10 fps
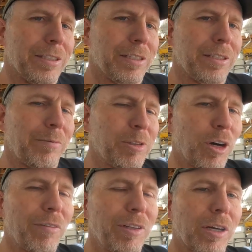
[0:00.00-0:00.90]
As I was
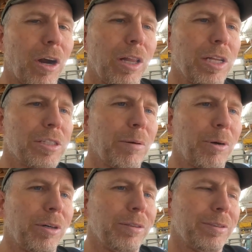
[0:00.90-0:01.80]
driving the car last
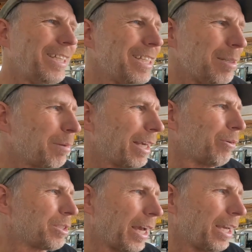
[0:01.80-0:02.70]
summer, it didn't seem like
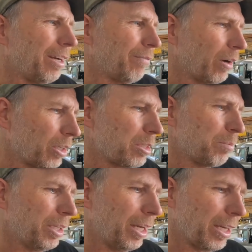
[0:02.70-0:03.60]
it was like it at
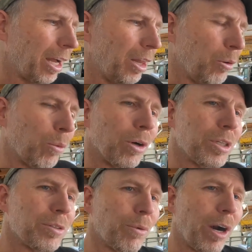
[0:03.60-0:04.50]
first, but then it got a little
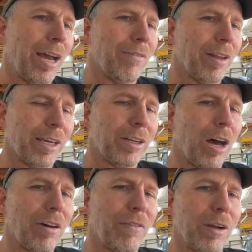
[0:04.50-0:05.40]
worse where I have like an
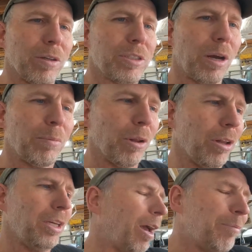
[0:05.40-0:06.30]
off-idle stumble.